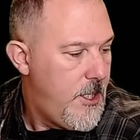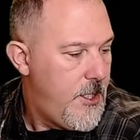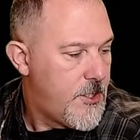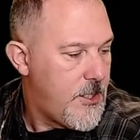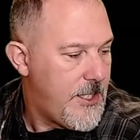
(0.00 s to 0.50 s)

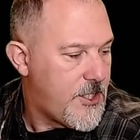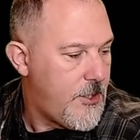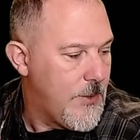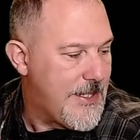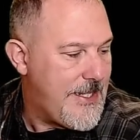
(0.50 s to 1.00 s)
So let's go
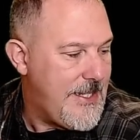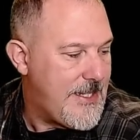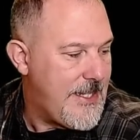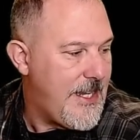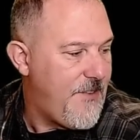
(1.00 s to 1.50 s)
to a T
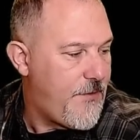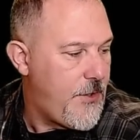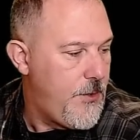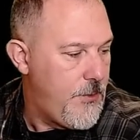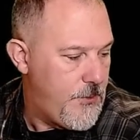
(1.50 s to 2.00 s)
C F
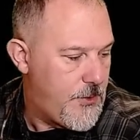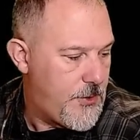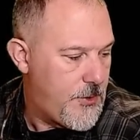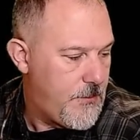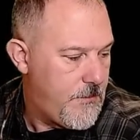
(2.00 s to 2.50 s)
fuse.